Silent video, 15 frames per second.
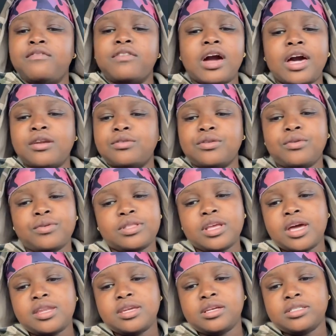I don't know what
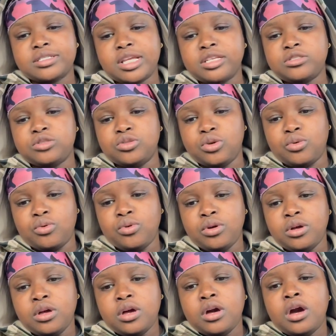that is. That's new.
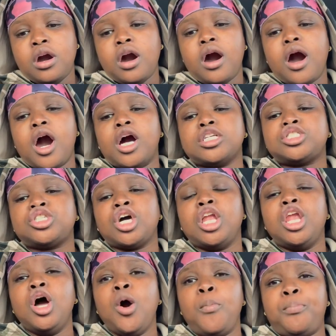A
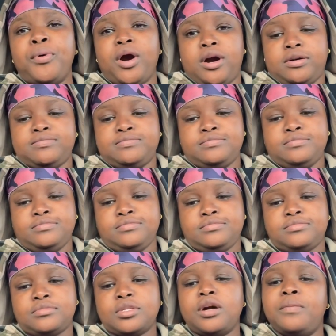chalupa,
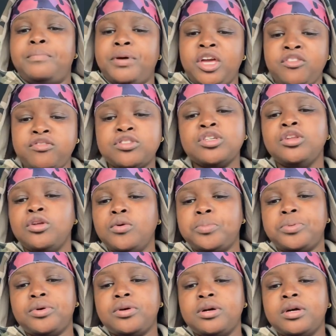a beef
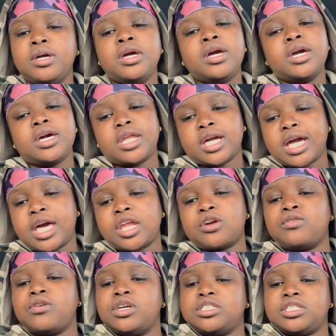chalupa, and I got a
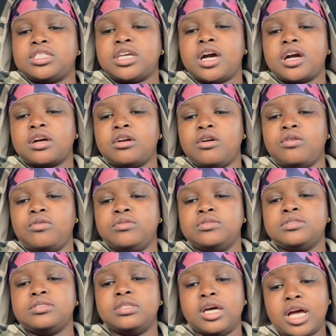crunchy taco,
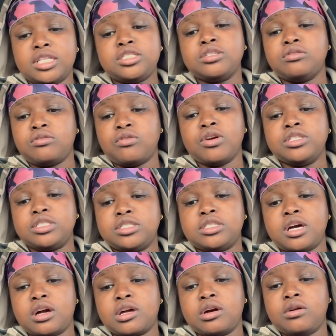natural crunchy
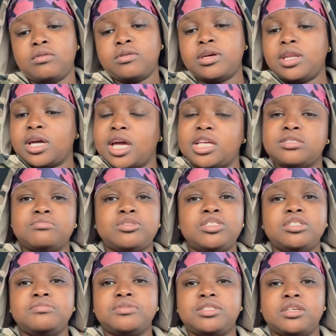taco, and I got some
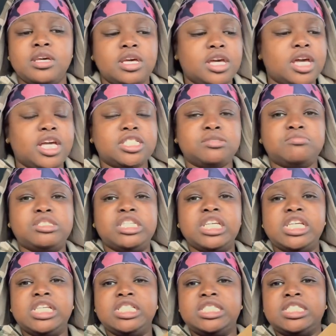chips and some
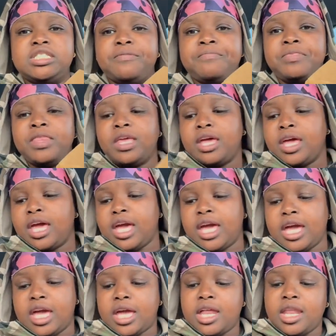cheese.
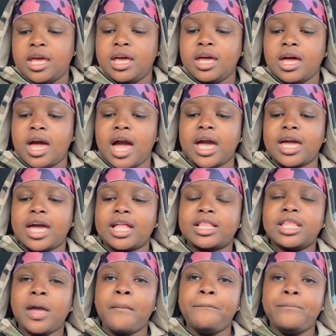And I got
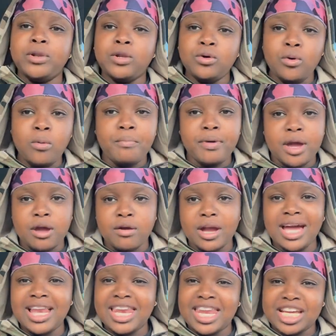their blueberry
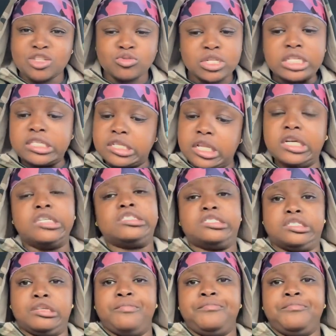electric slush.